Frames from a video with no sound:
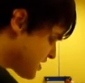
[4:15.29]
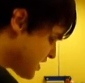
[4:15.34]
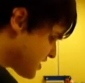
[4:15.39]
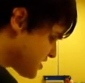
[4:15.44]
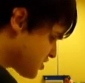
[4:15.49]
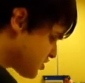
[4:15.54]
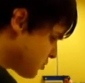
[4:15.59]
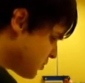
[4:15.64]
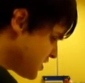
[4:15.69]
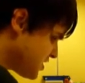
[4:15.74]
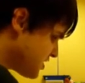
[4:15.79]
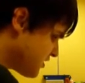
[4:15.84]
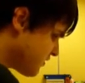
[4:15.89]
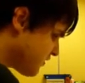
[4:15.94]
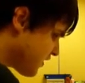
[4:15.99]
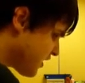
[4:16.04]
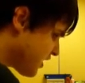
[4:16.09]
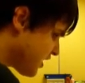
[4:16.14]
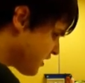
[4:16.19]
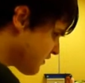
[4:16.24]
has
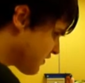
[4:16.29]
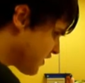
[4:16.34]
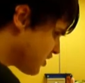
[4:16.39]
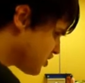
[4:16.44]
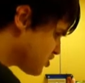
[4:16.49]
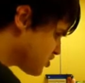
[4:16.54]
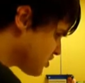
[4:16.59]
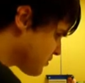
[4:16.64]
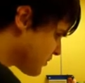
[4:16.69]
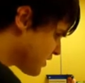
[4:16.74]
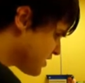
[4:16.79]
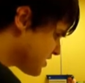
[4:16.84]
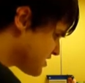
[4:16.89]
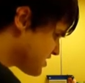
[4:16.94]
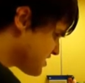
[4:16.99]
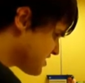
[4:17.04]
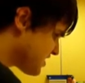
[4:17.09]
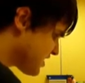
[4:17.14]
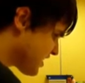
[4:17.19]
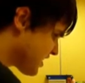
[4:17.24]
25 instruments,
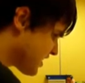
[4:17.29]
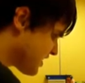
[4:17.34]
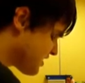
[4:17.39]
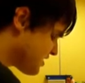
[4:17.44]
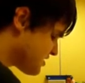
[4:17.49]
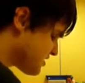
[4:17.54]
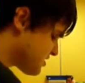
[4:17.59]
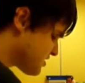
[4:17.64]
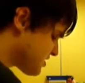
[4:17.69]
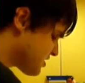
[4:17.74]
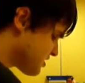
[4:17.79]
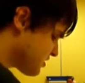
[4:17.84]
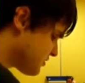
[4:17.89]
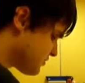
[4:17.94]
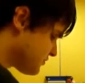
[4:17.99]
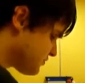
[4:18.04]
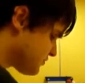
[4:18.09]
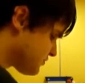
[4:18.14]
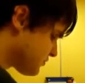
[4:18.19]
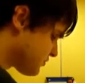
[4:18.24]
and
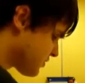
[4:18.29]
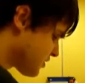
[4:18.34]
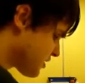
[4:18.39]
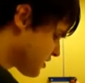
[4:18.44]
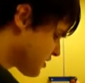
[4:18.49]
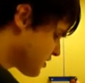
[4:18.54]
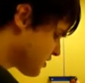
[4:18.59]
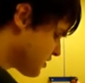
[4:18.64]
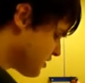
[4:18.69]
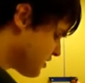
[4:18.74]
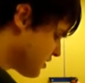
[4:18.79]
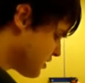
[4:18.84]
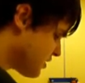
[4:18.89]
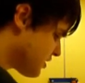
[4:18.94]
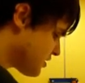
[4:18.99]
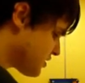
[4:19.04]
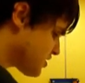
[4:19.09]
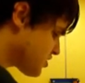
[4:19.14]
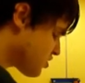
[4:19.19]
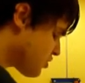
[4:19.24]

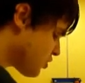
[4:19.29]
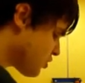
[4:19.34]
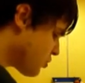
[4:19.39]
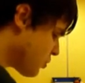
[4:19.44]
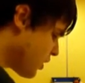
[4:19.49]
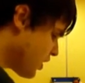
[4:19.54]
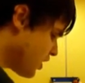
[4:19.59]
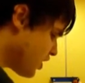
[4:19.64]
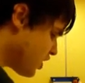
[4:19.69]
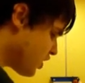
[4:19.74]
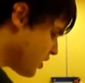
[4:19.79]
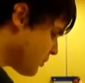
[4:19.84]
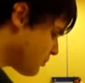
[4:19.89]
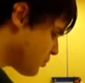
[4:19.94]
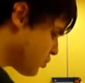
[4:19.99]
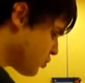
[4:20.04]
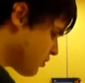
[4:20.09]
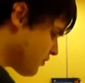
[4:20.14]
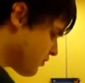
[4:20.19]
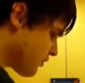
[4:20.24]
it's got quite a
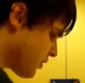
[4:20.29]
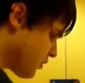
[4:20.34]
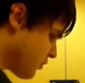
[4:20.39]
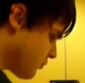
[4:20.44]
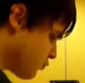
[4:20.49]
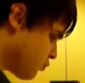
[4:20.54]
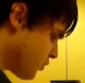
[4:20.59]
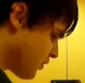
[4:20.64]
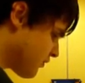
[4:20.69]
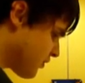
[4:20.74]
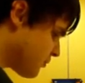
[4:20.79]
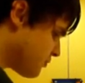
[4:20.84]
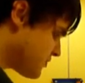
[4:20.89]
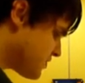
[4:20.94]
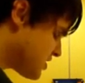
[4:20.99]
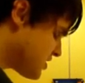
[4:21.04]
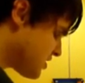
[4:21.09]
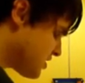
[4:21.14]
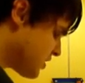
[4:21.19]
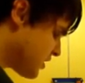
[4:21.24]
number of
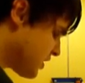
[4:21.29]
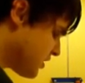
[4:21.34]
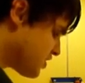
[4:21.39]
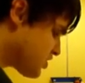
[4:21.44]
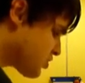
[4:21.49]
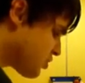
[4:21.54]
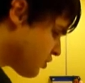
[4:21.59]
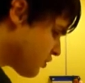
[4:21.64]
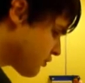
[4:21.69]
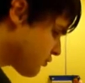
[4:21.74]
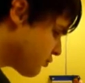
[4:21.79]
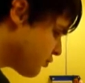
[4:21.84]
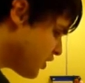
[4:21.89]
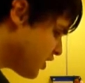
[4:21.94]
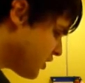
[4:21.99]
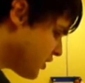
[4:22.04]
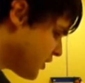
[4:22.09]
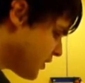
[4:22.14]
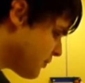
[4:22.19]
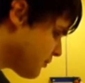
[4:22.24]
ribbons, and it's got
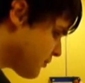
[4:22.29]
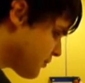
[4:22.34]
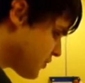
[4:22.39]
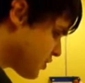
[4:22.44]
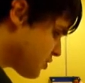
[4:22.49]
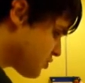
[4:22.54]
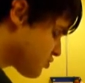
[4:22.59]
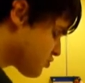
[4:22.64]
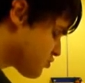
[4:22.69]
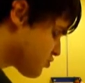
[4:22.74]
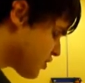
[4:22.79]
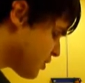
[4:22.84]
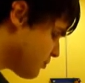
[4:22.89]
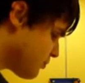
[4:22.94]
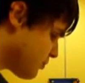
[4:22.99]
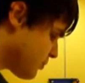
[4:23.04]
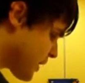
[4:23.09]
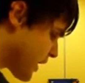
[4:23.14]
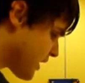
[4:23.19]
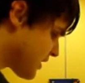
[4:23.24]
3
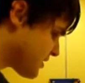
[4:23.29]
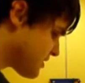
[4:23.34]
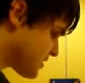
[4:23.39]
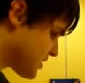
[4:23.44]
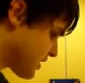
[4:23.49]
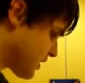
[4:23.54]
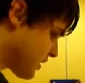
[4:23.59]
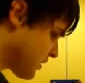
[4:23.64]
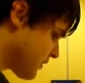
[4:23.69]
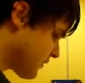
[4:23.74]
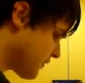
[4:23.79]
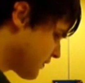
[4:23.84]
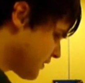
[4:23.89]
drum pads here.